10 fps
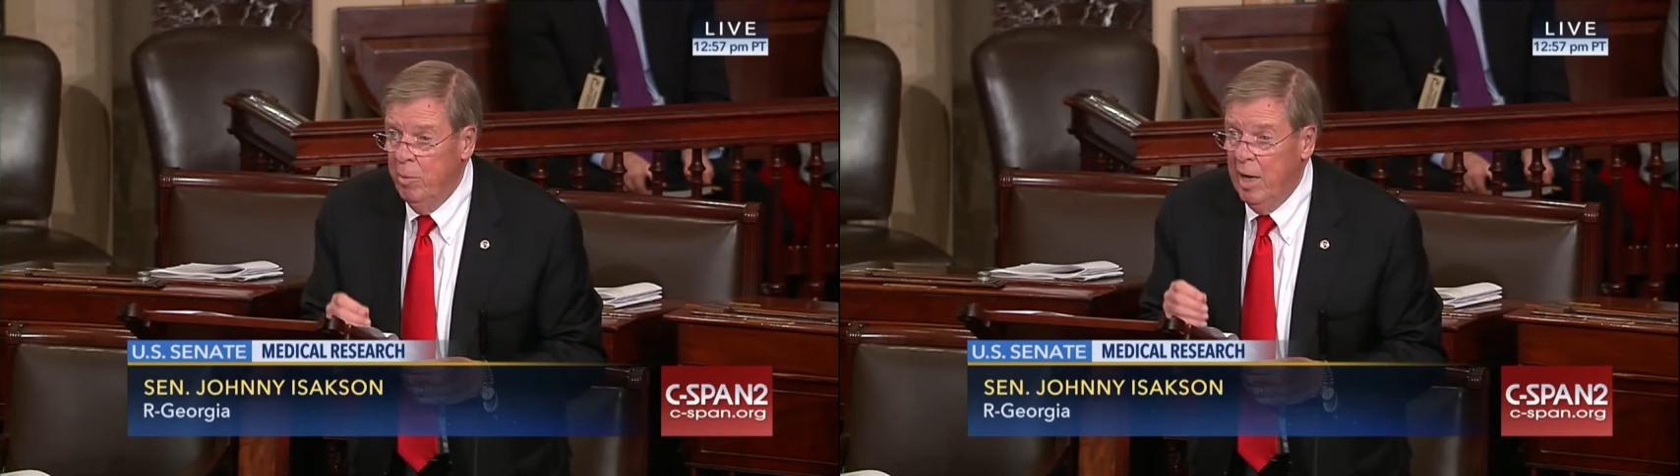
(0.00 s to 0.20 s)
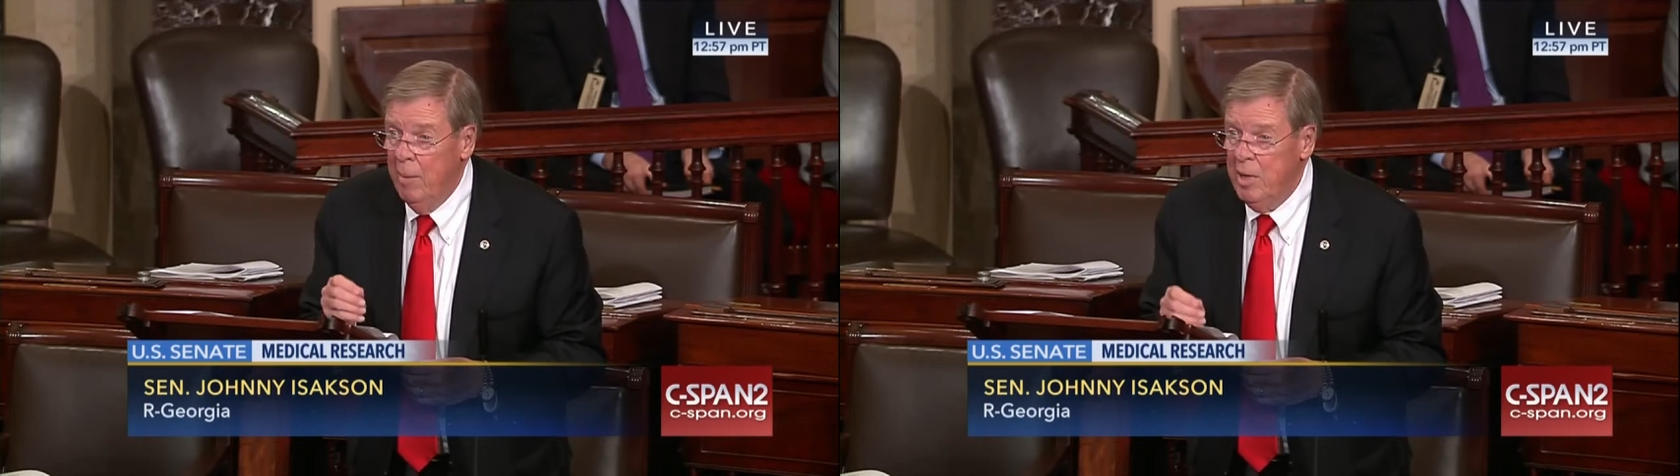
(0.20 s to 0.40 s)

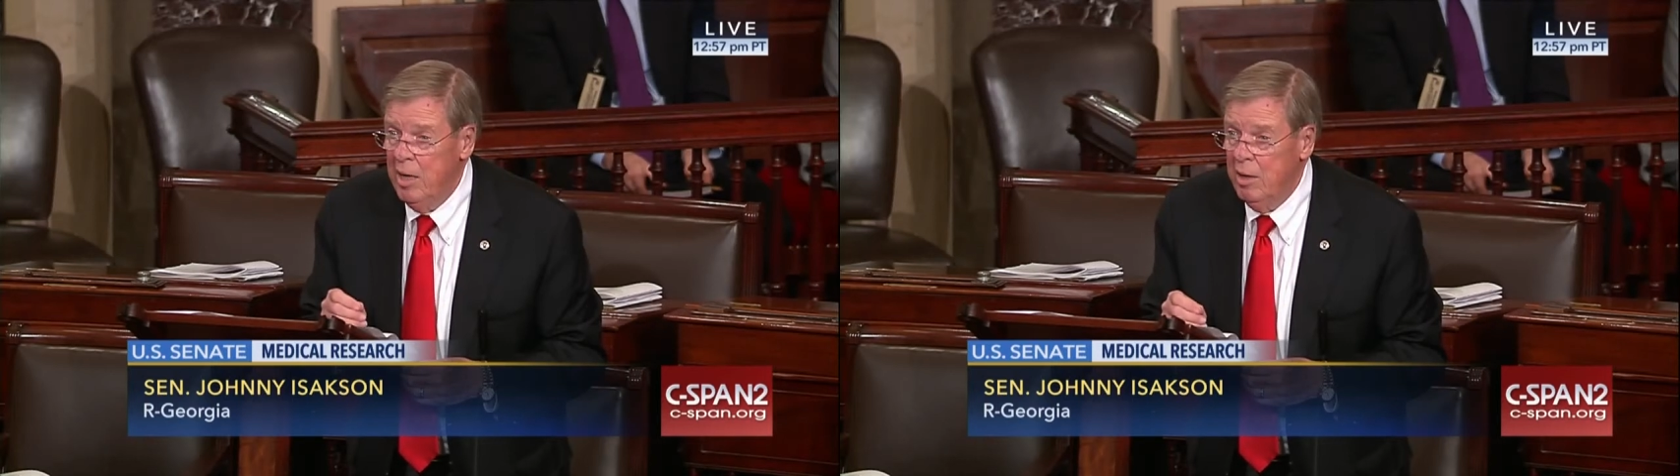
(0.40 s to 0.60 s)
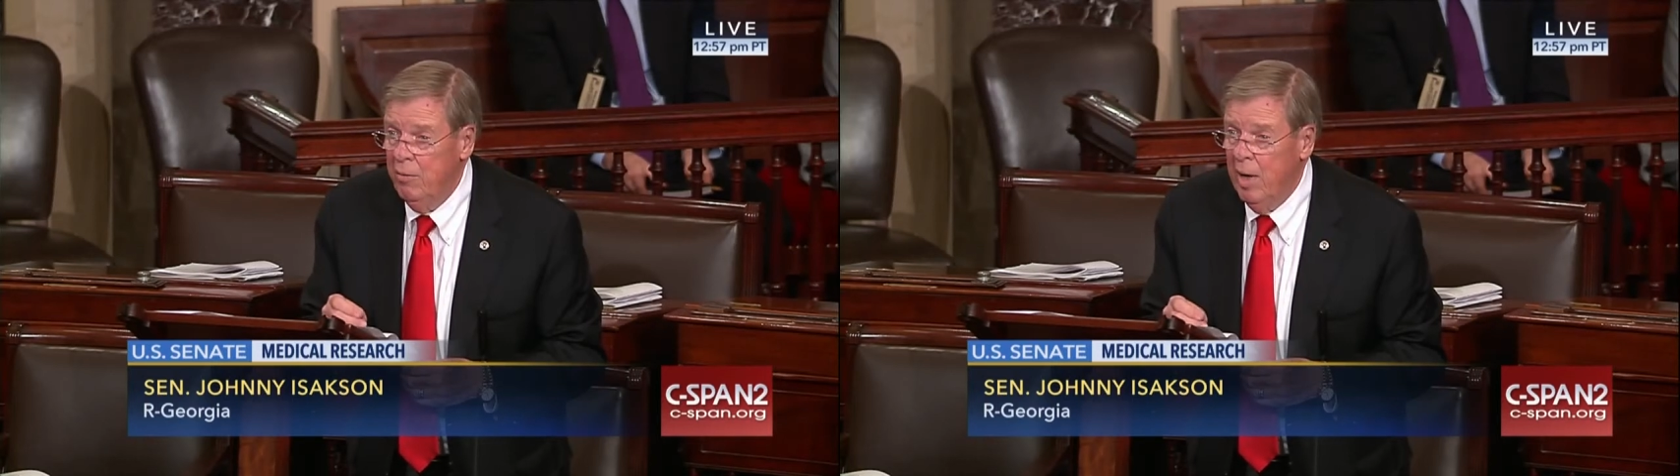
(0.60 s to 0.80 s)
But I'm
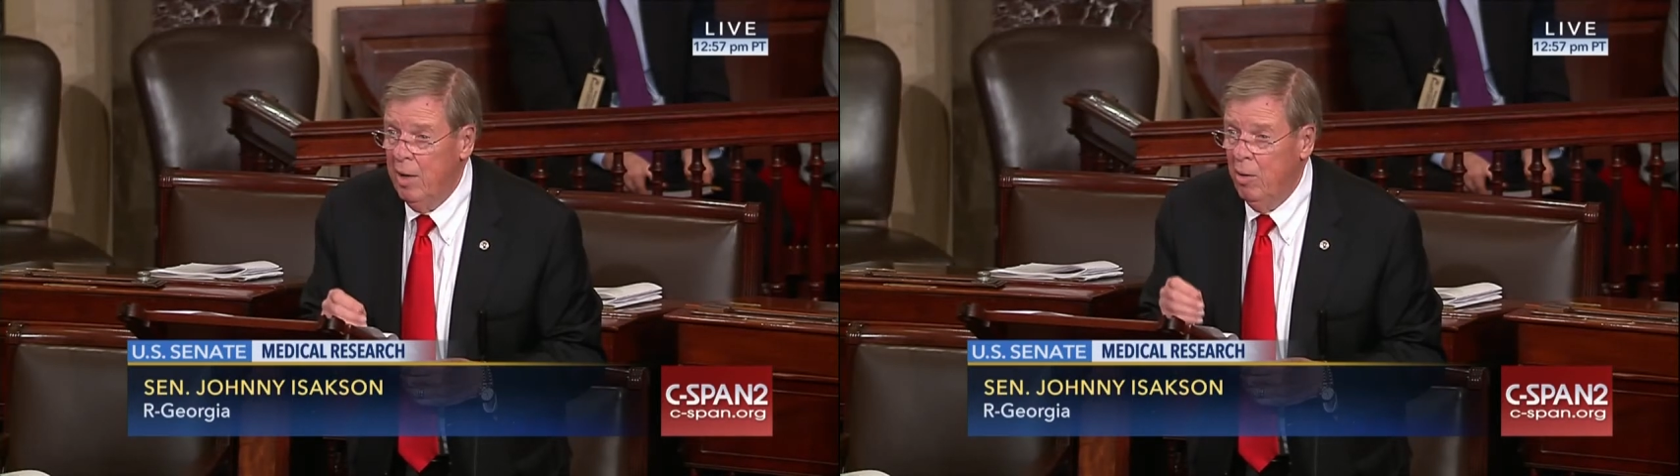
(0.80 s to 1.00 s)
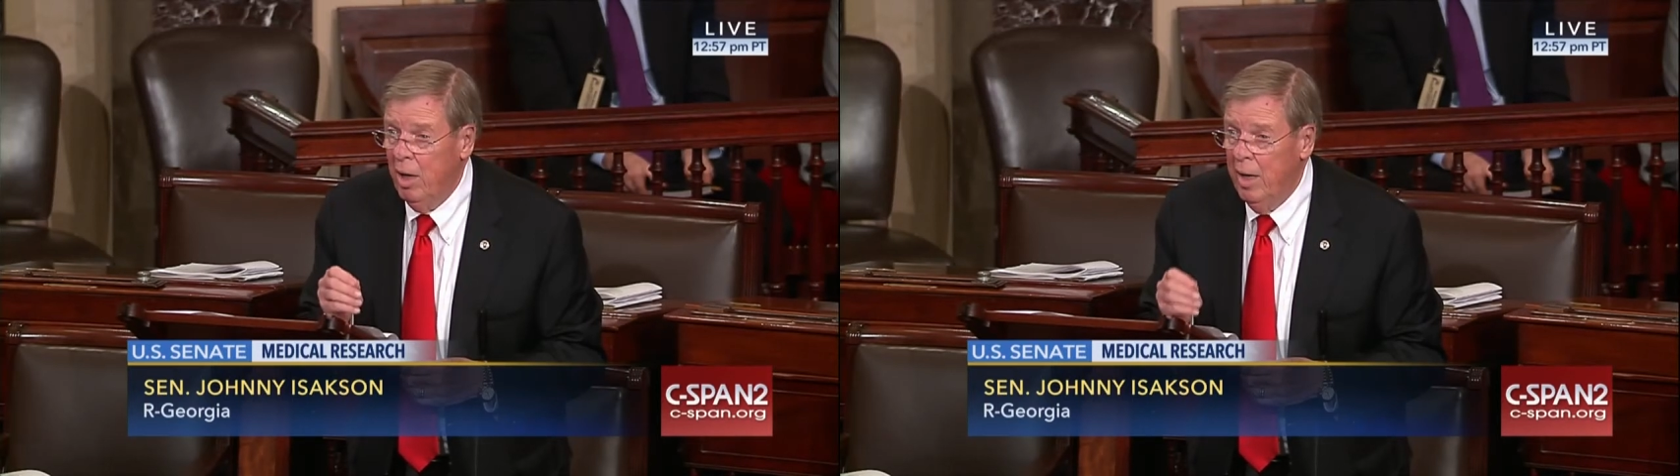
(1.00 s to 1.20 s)

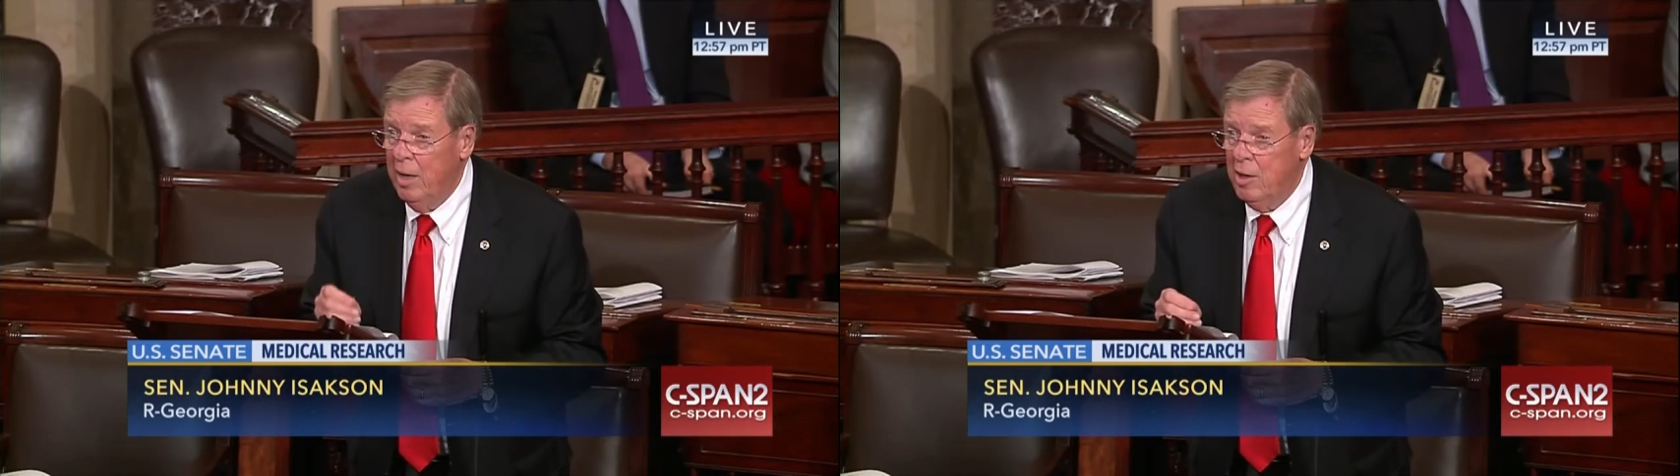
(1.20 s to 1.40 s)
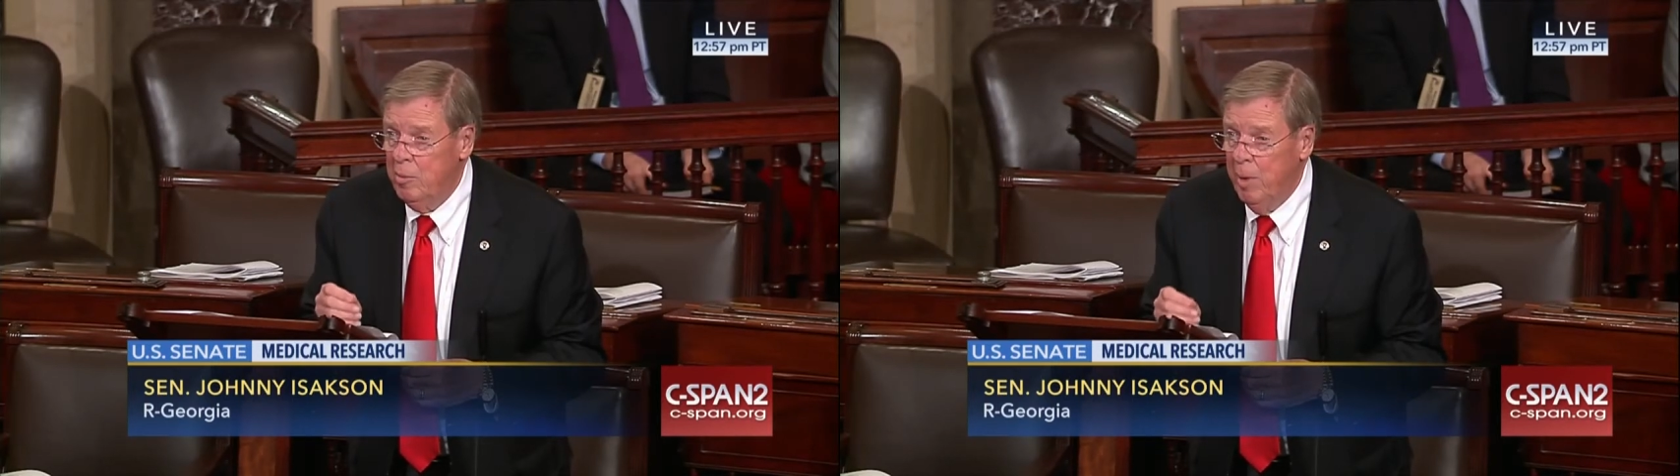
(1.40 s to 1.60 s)
testifying on
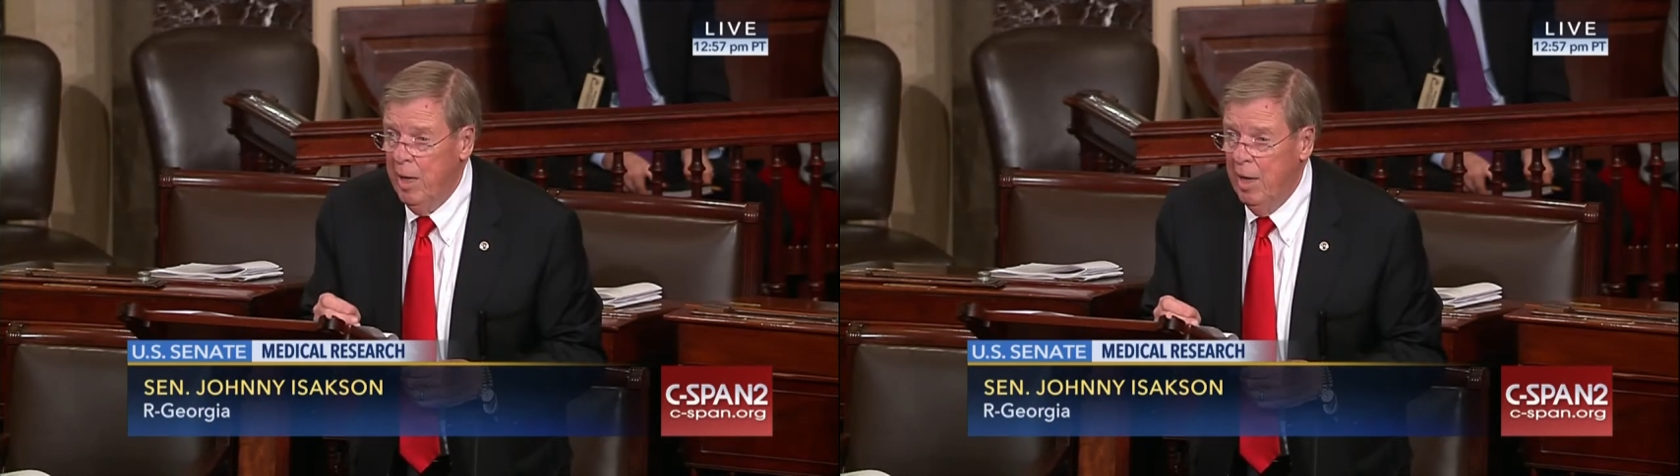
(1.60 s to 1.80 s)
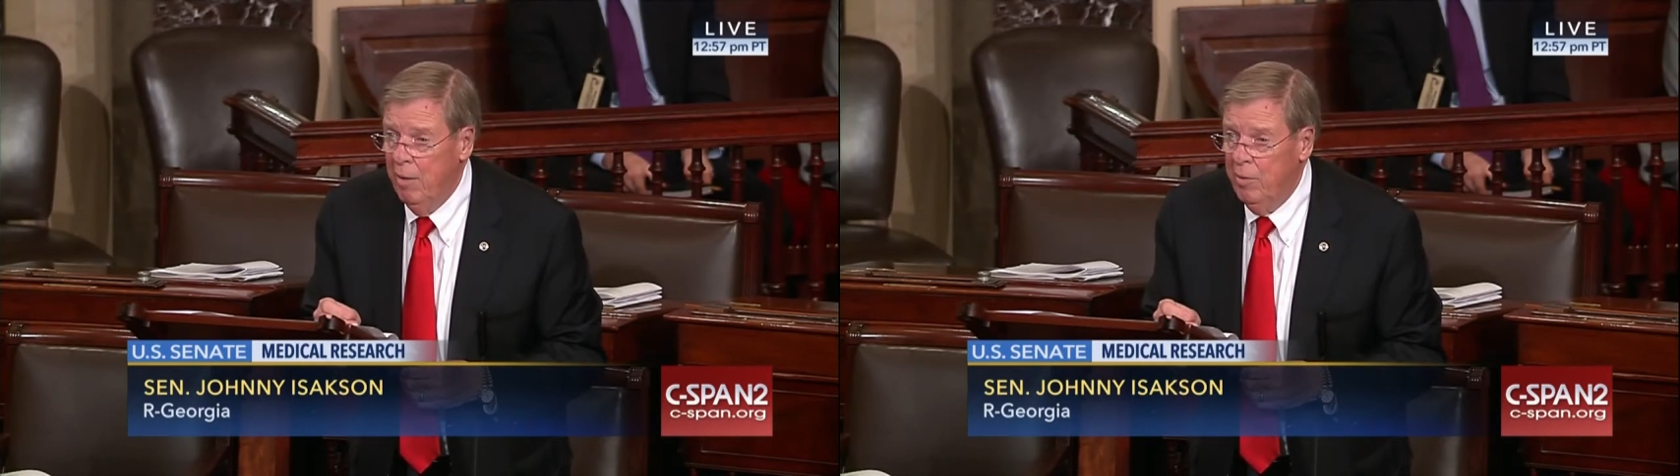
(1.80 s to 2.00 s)
Alexa's
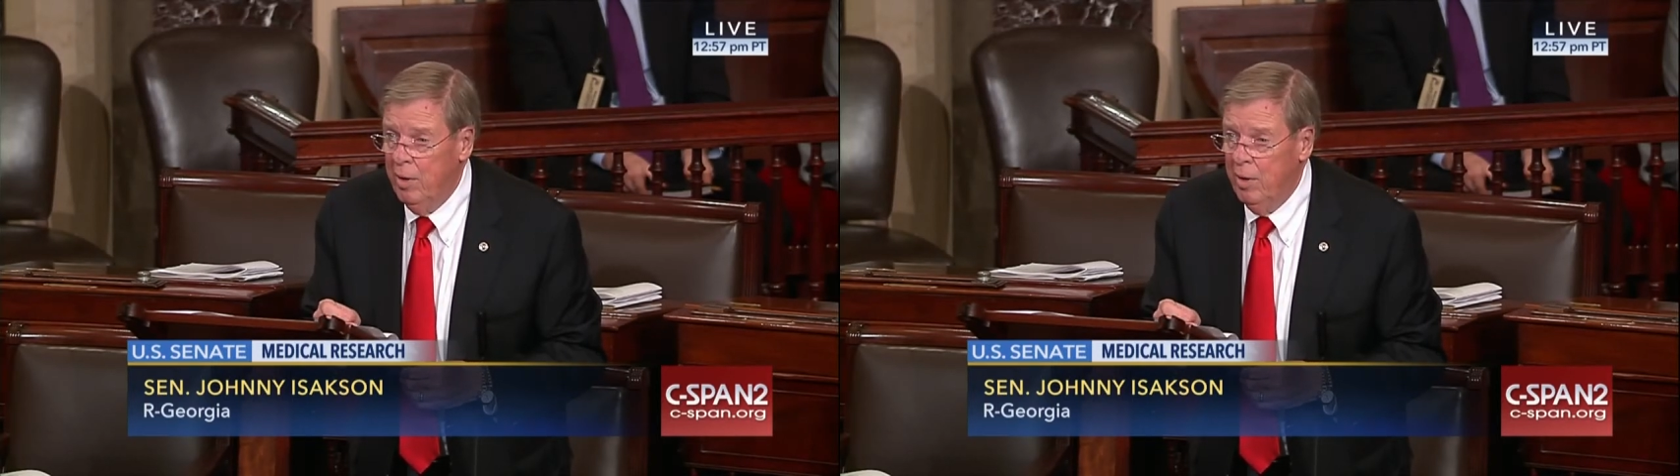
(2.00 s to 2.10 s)
behalf